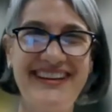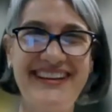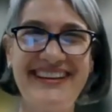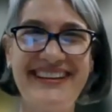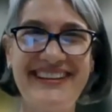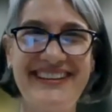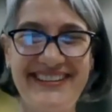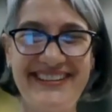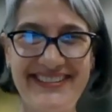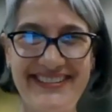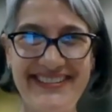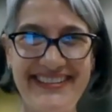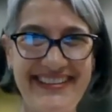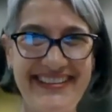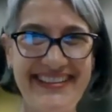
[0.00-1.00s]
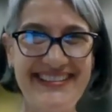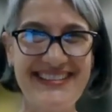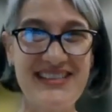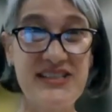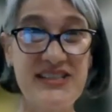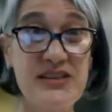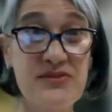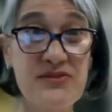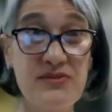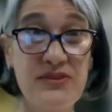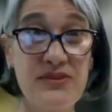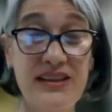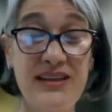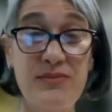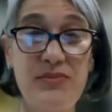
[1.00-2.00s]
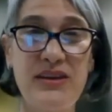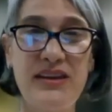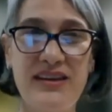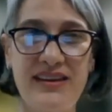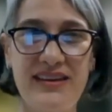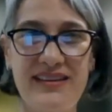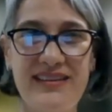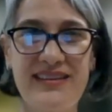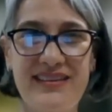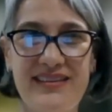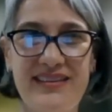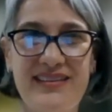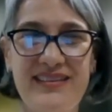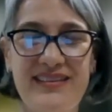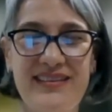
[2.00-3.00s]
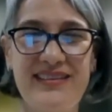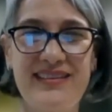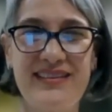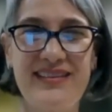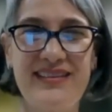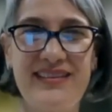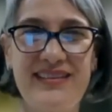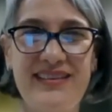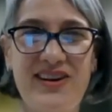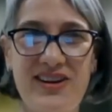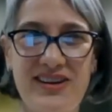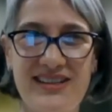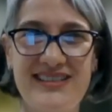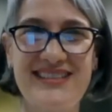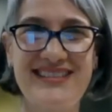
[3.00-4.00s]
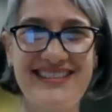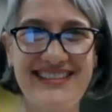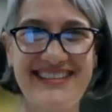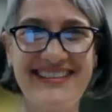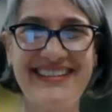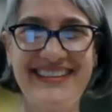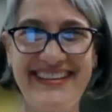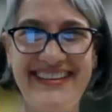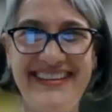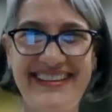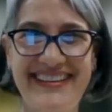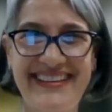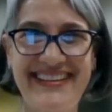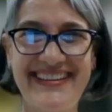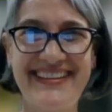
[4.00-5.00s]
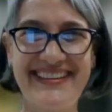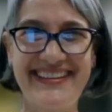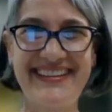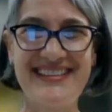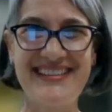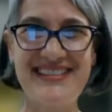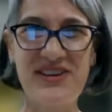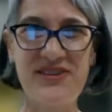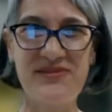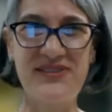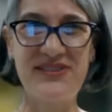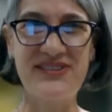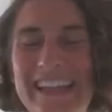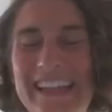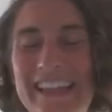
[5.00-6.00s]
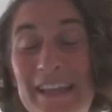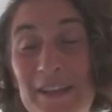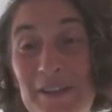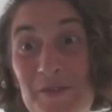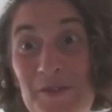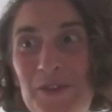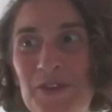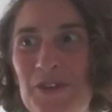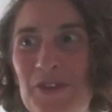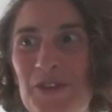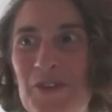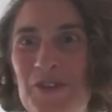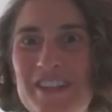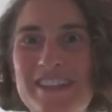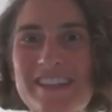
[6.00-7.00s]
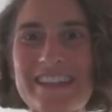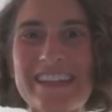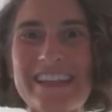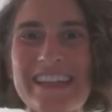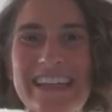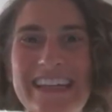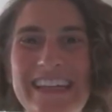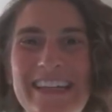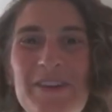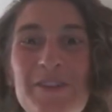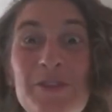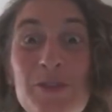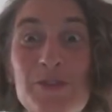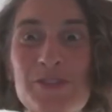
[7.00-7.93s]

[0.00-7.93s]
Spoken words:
you know, to just really be honest is helpful. Thank you for your honesty on those